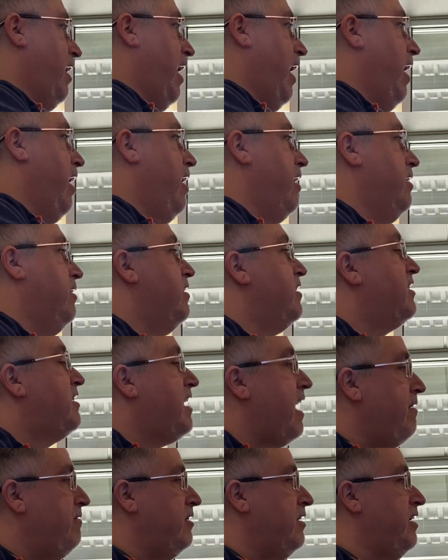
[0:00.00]
And in the
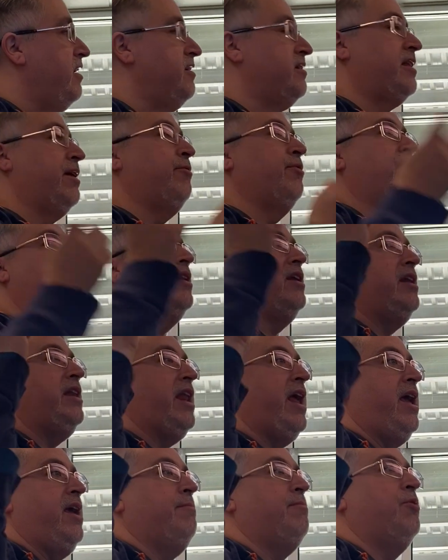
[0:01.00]
70s, they were going to
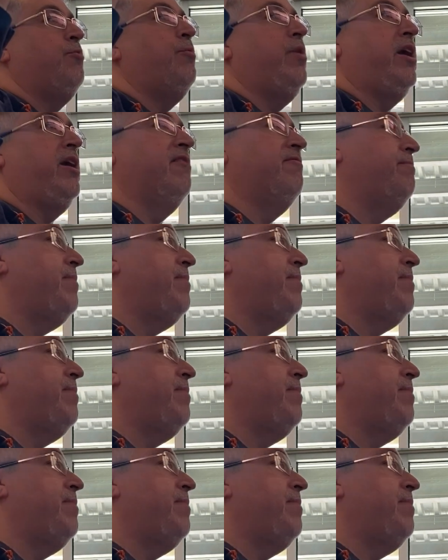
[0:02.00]
name a wing of